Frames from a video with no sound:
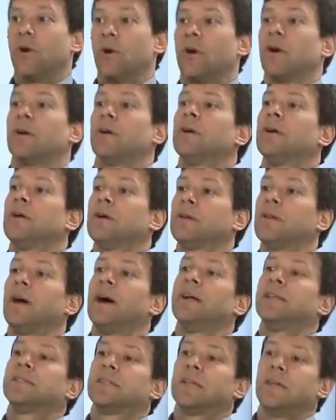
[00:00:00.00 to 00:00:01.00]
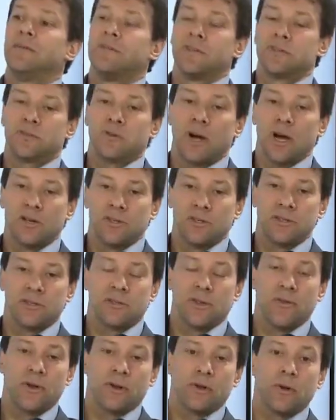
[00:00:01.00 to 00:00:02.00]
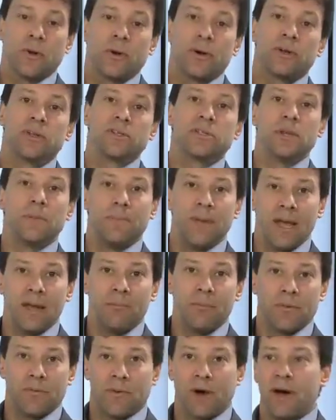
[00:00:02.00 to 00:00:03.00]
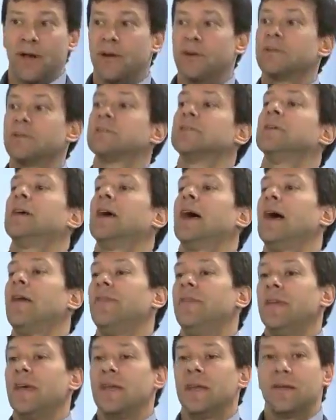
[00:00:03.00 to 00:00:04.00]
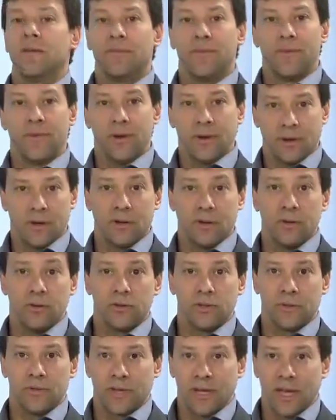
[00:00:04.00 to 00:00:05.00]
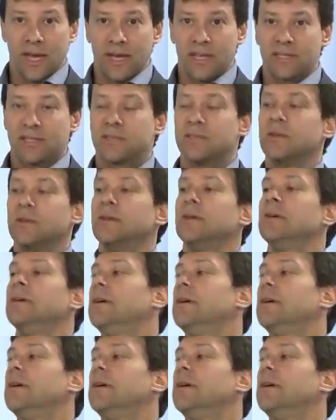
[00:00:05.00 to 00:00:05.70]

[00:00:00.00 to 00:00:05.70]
where clients give instructions to their lawyers to pay providers at the end of the conclusion of a case,